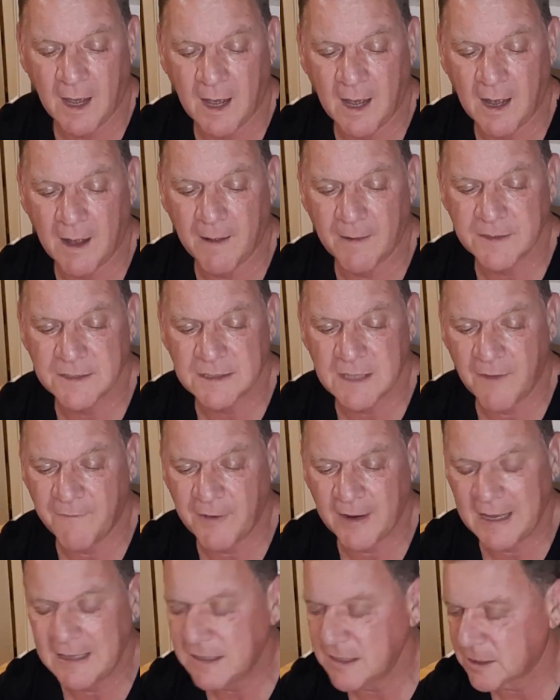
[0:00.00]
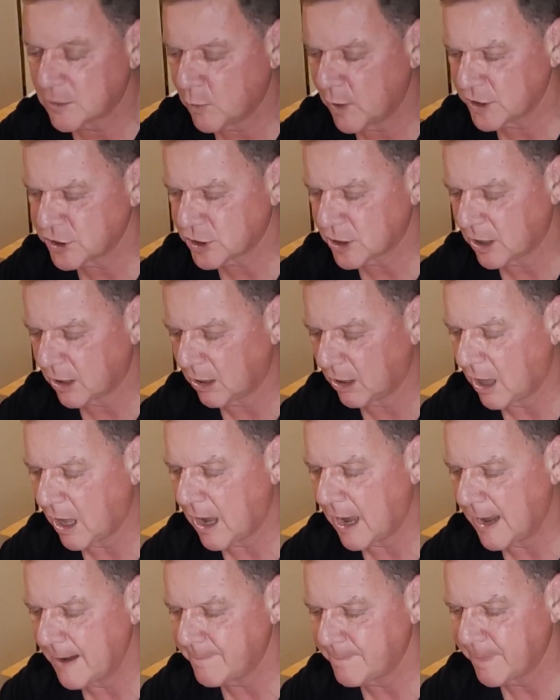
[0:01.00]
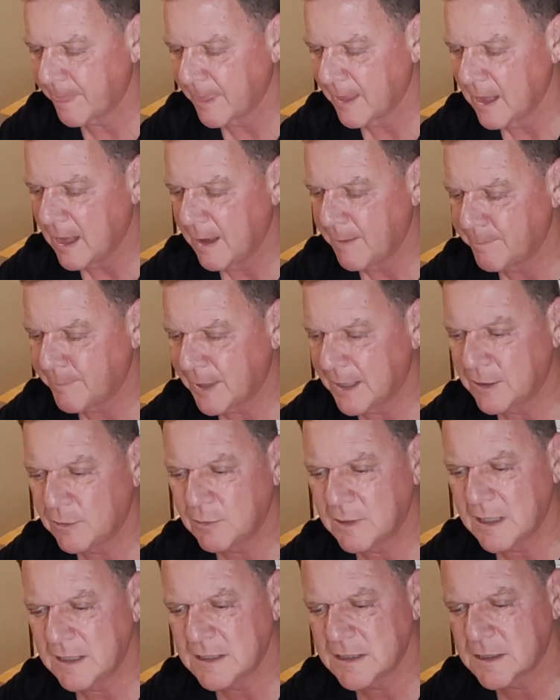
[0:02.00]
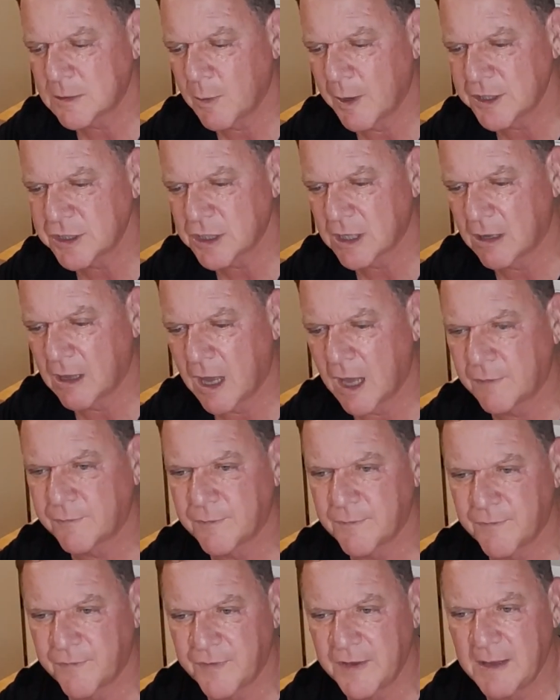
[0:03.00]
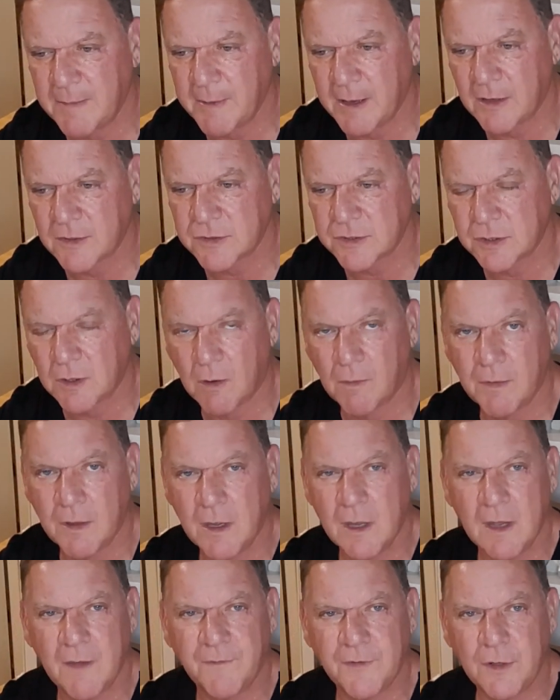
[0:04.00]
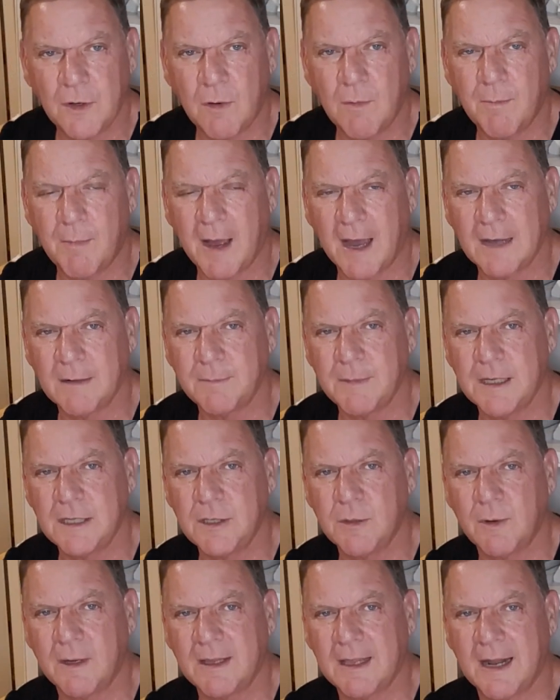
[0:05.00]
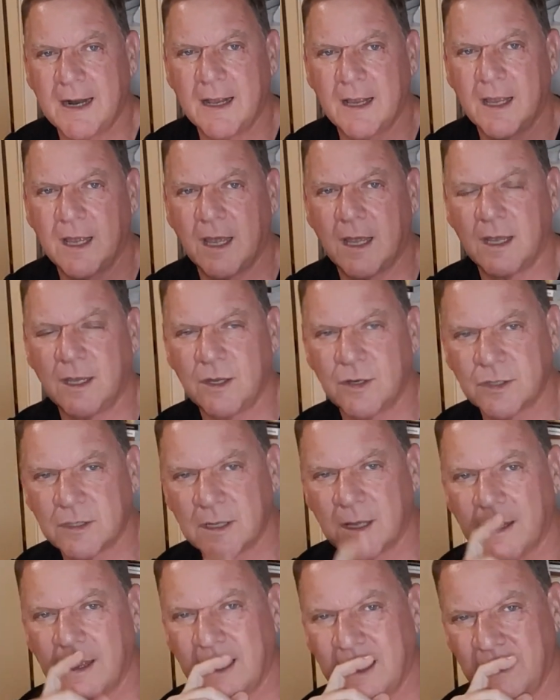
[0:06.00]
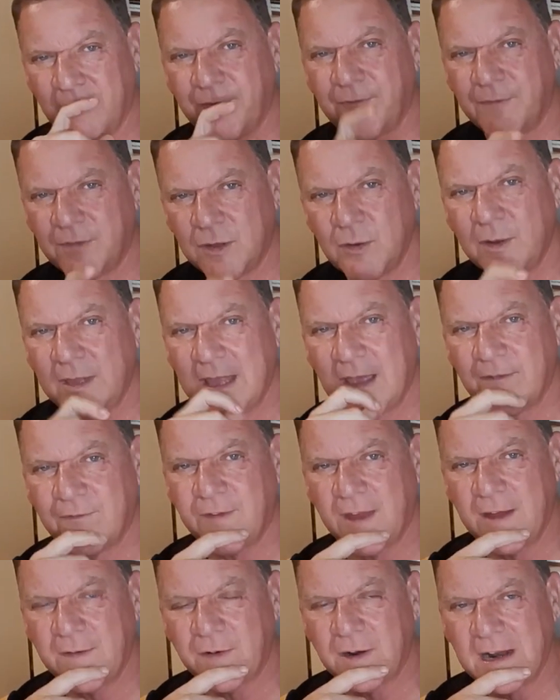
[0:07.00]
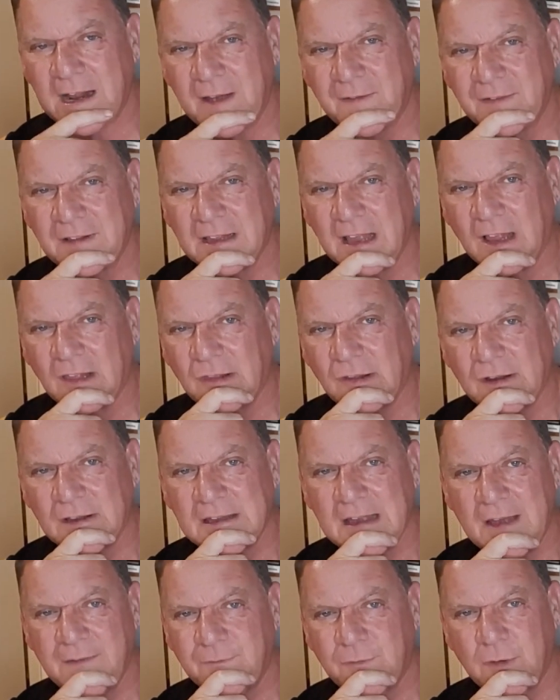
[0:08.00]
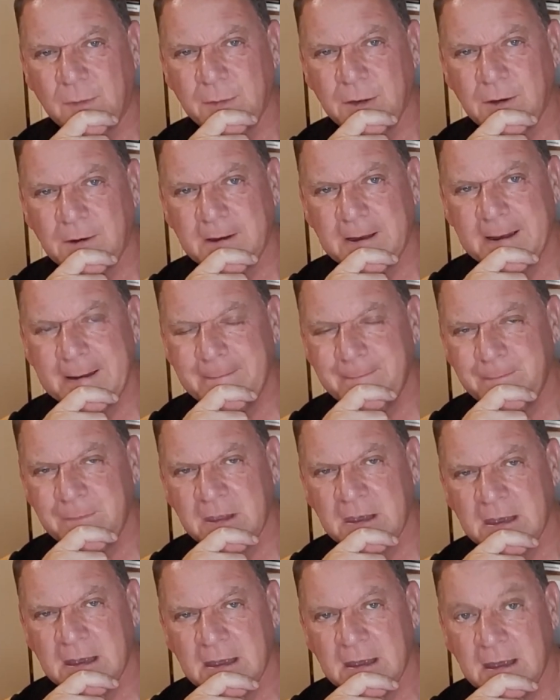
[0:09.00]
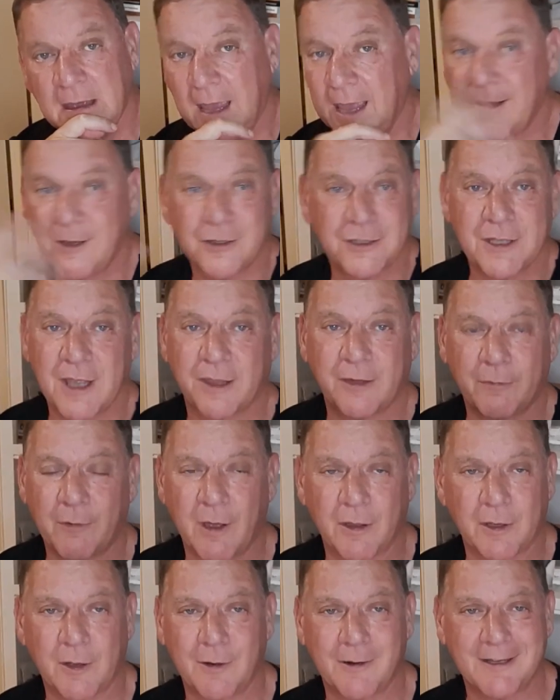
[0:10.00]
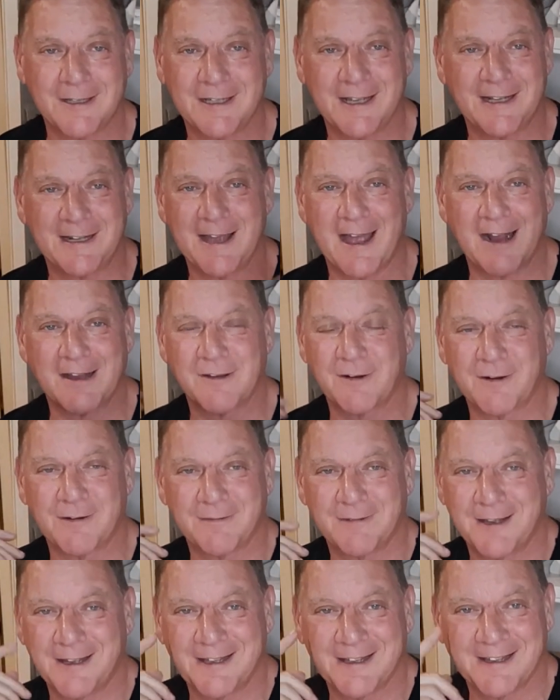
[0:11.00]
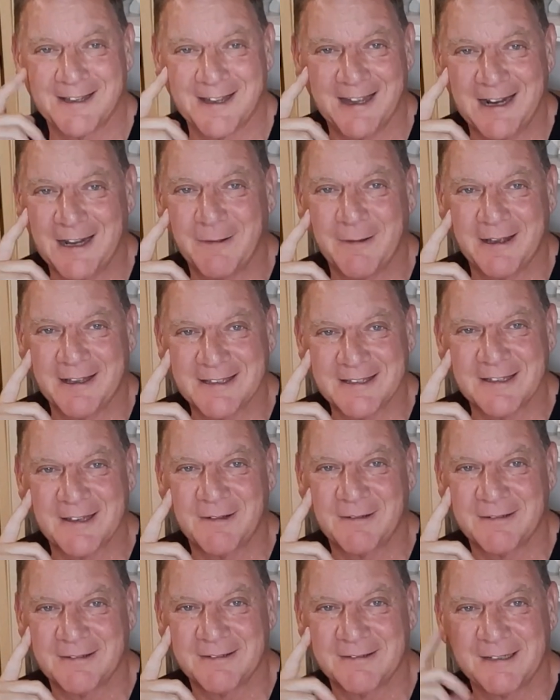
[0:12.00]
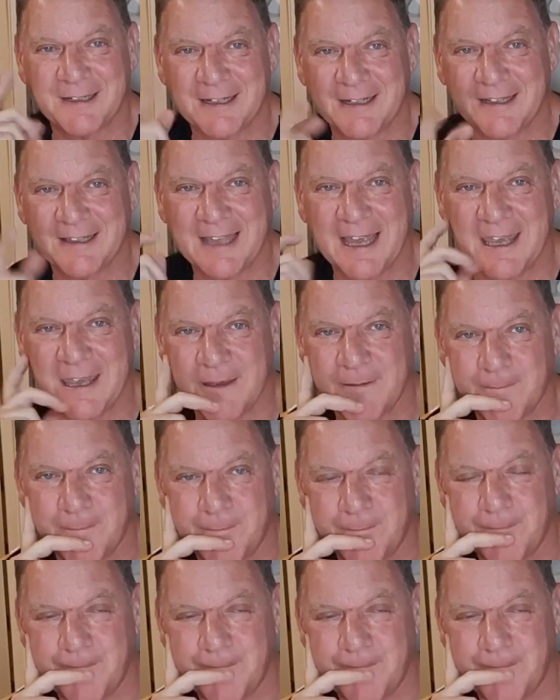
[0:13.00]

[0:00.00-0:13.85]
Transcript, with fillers: Uh, Steph, I get this question a lot, but I don't get this question a lot from females. So if you don't mind me doing that, uh, you're, if doing that favor and having that looked at for me, okay? And there's nothing wrong with going to see a doctor uh, anyway, so thank you.